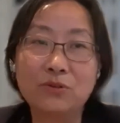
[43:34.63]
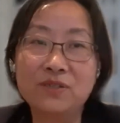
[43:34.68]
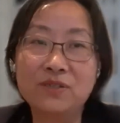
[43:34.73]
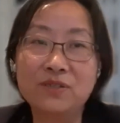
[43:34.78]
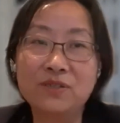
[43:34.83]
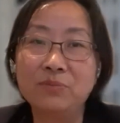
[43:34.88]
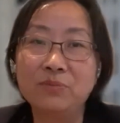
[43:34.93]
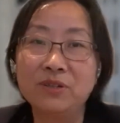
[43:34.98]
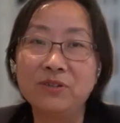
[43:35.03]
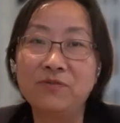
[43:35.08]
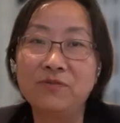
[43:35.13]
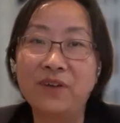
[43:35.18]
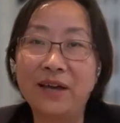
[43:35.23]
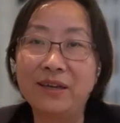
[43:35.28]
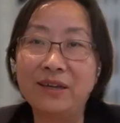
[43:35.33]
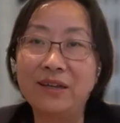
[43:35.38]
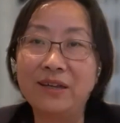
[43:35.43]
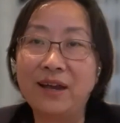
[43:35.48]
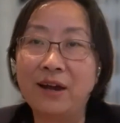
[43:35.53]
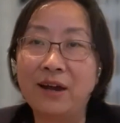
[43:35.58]
of
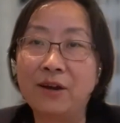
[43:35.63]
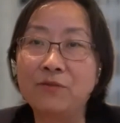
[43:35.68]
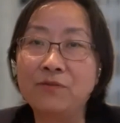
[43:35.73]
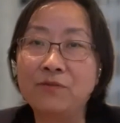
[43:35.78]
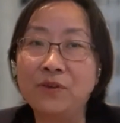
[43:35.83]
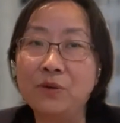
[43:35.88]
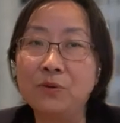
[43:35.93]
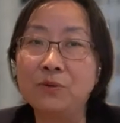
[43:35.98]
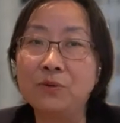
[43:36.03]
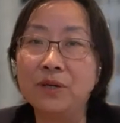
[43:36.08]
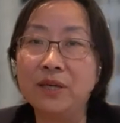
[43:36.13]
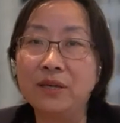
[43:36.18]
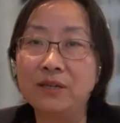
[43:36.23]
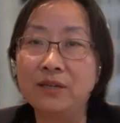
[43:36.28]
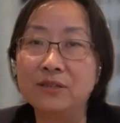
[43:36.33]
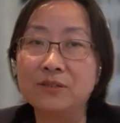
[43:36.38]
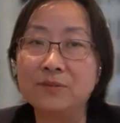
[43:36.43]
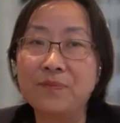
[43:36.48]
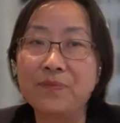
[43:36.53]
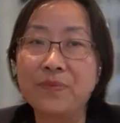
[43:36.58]
simplify it, our view
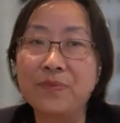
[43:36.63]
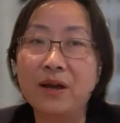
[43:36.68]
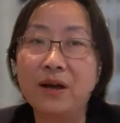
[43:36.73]
is